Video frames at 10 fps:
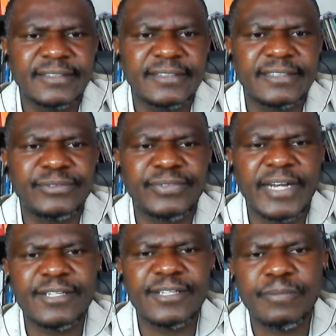
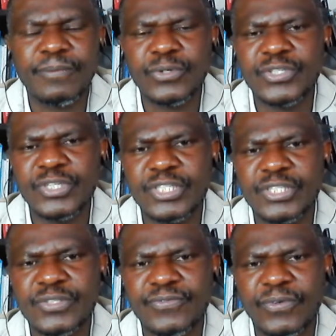defines the
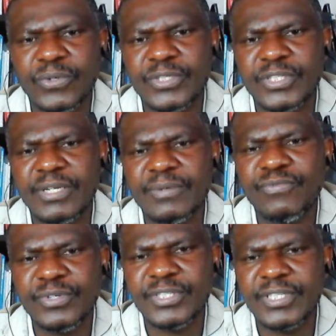processes followed in
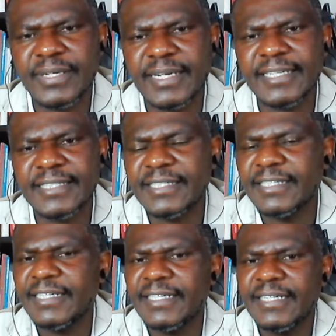enforcing rights,
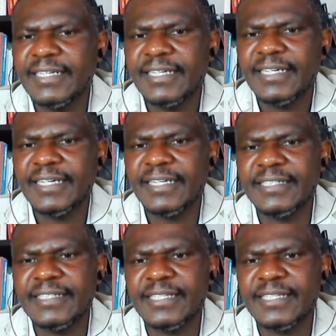and it's